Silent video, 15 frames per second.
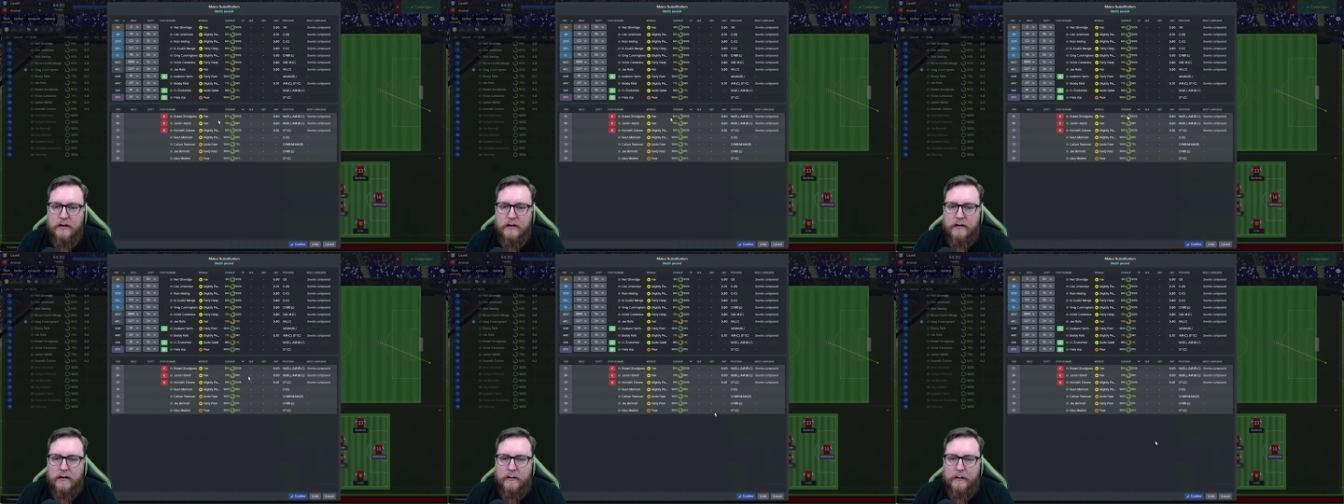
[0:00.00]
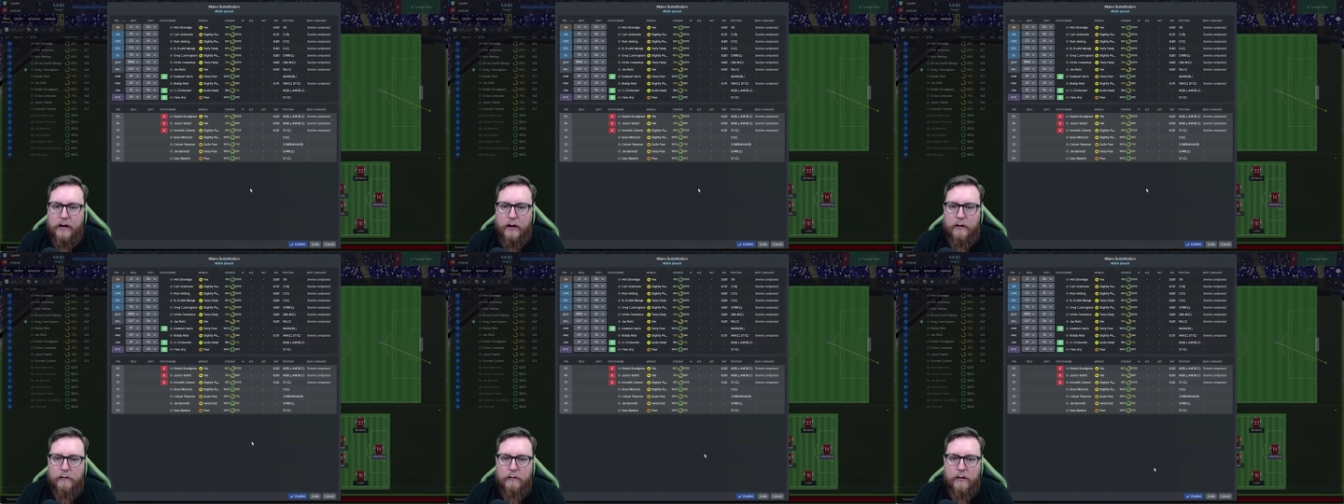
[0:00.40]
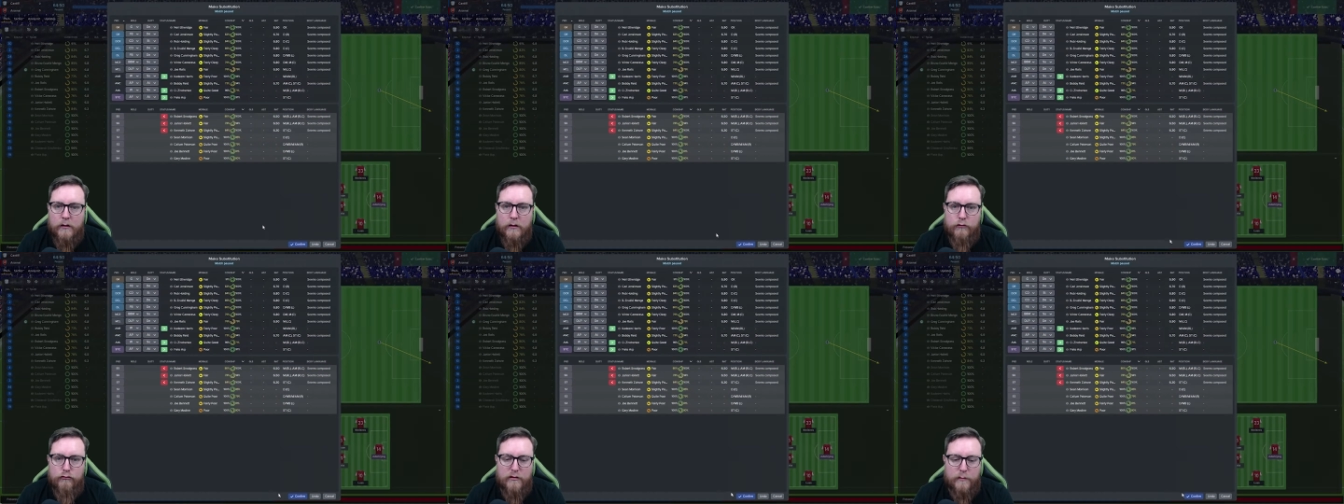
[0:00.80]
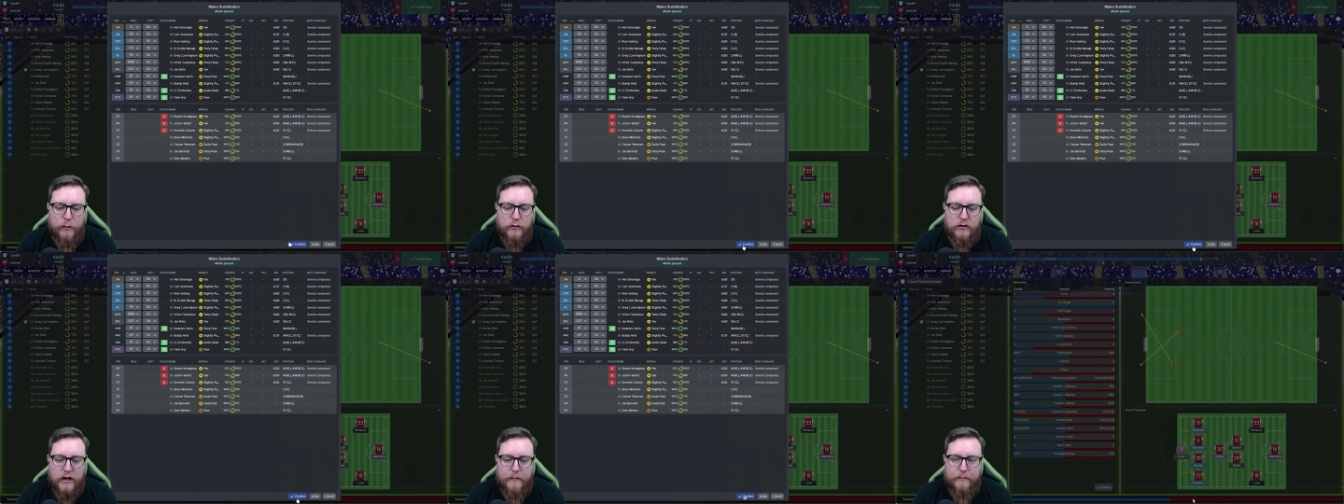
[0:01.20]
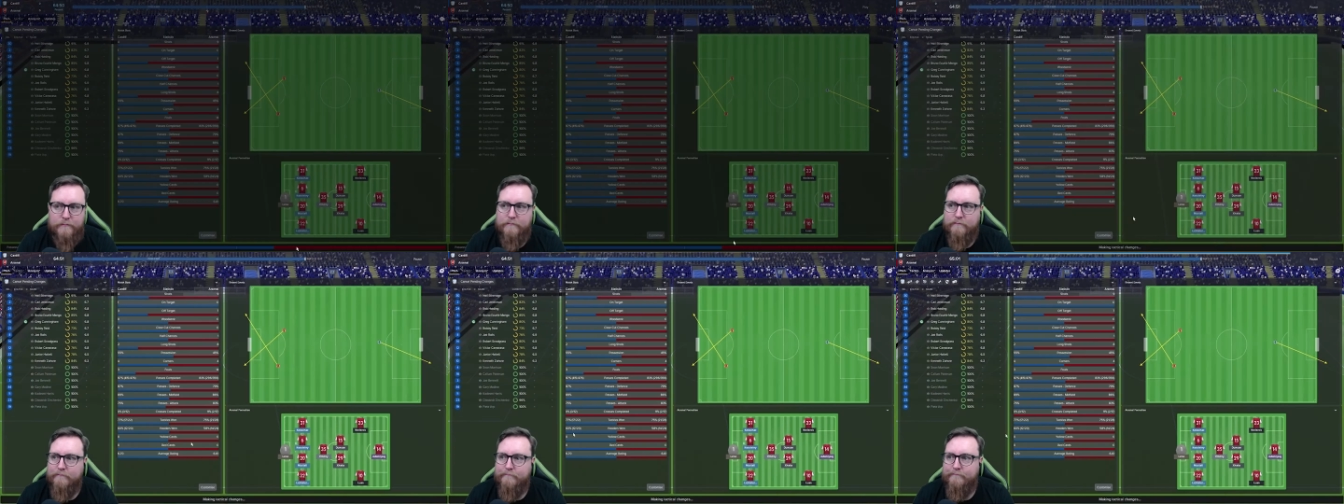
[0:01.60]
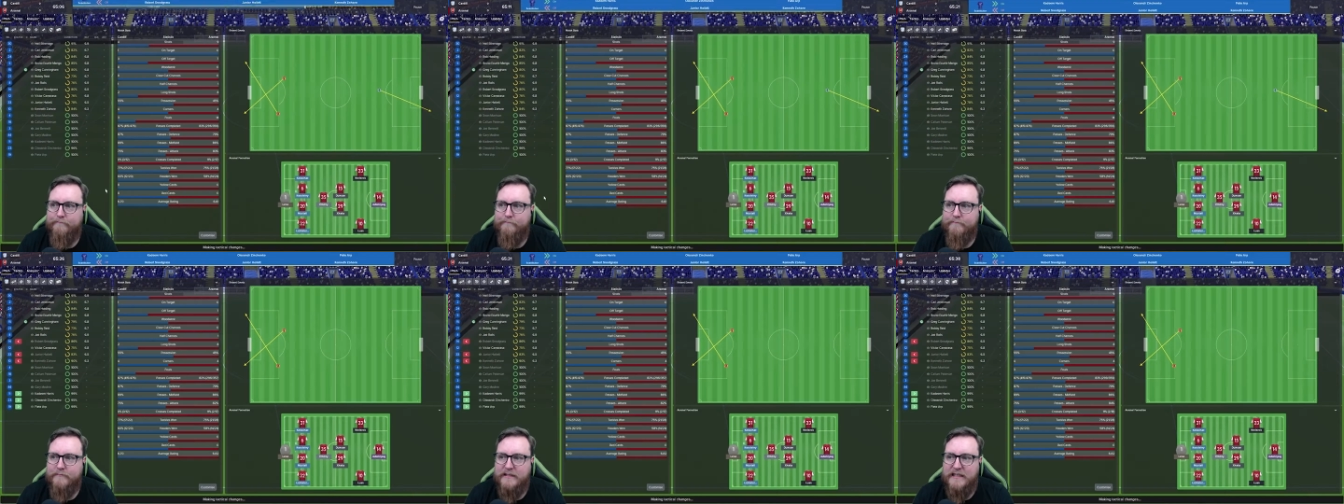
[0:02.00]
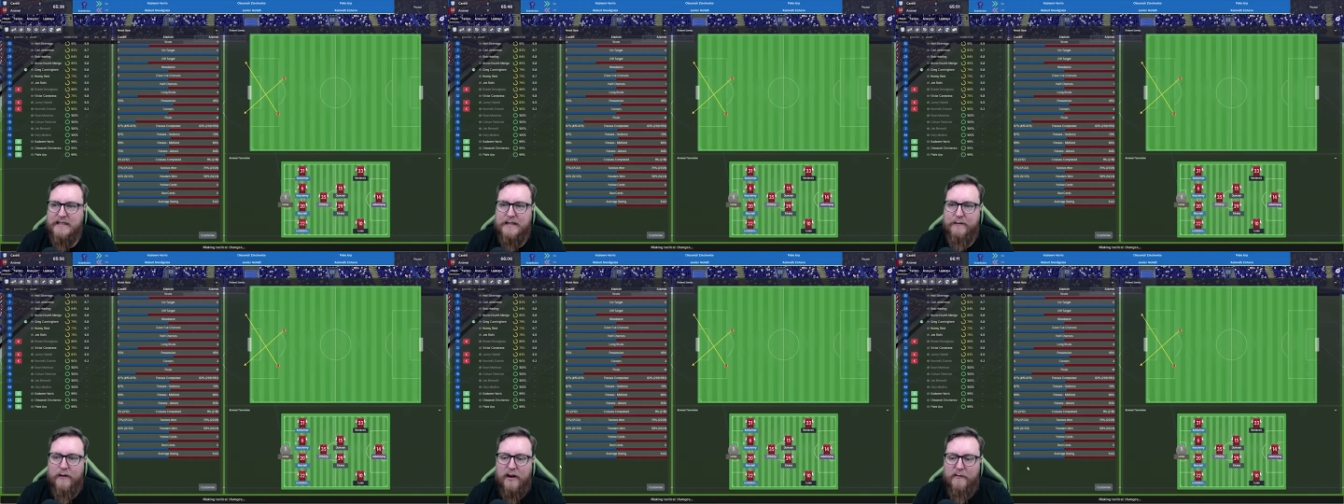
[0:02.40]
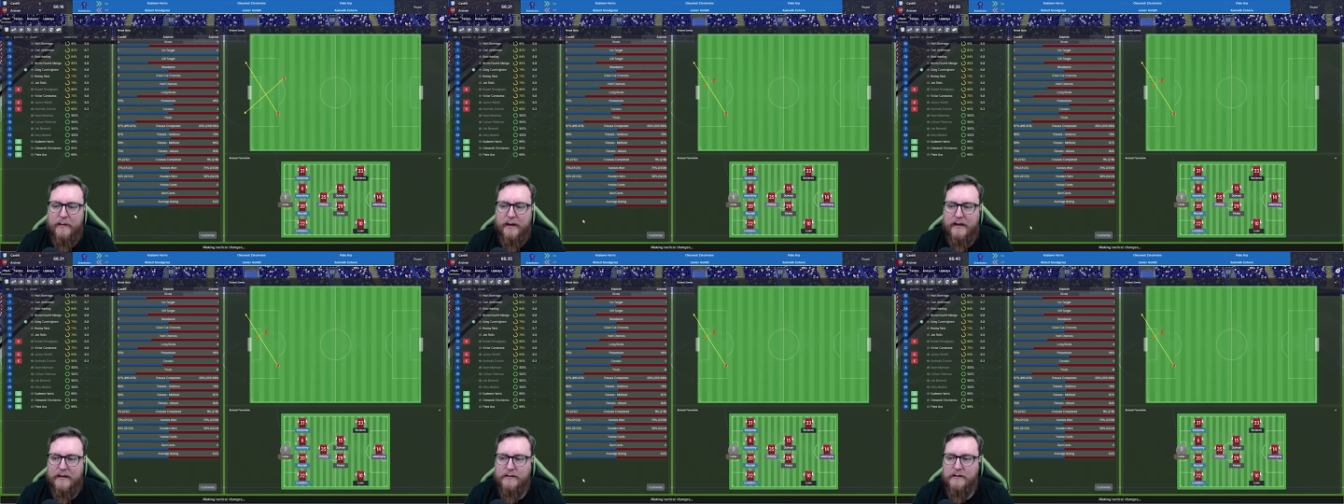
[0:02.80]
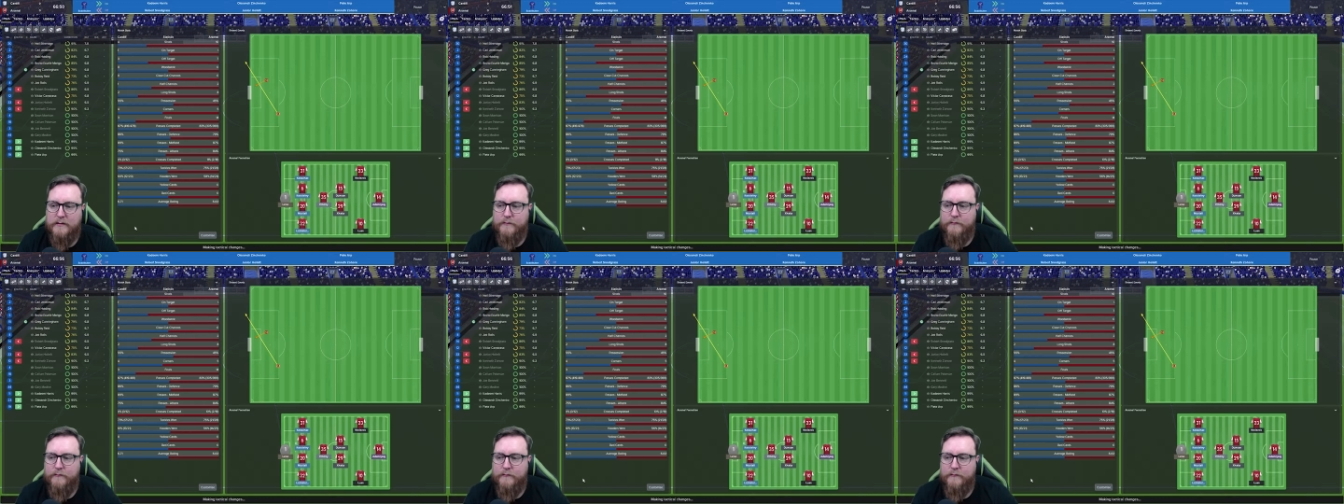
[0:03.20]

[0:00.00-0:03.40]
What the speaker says: There you go. Triple sub. 65 minutes.